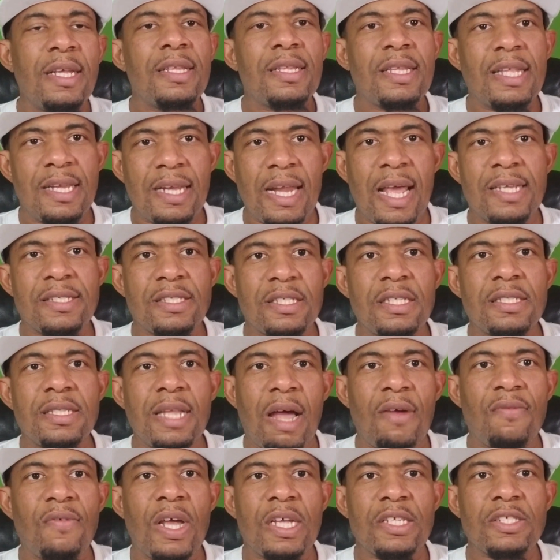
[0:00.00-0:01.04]
then that's the
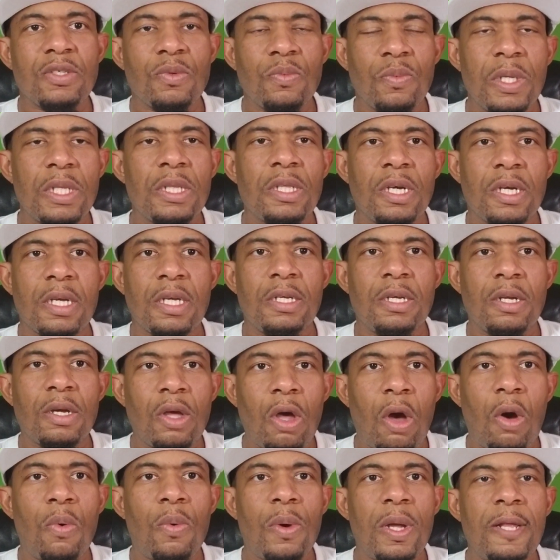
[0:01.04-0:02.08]
direction we're looking to
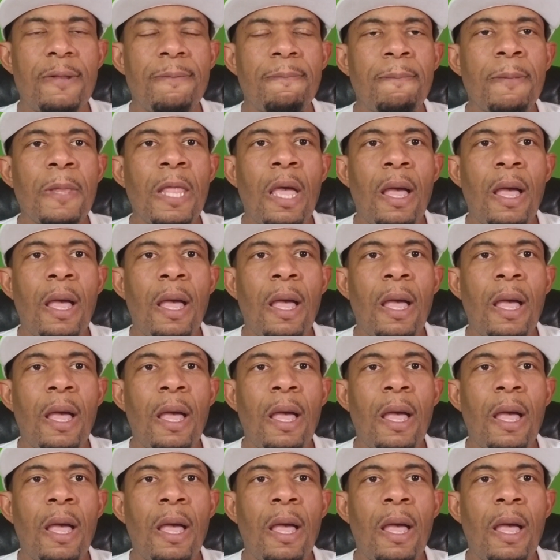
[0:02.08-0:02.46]
go in."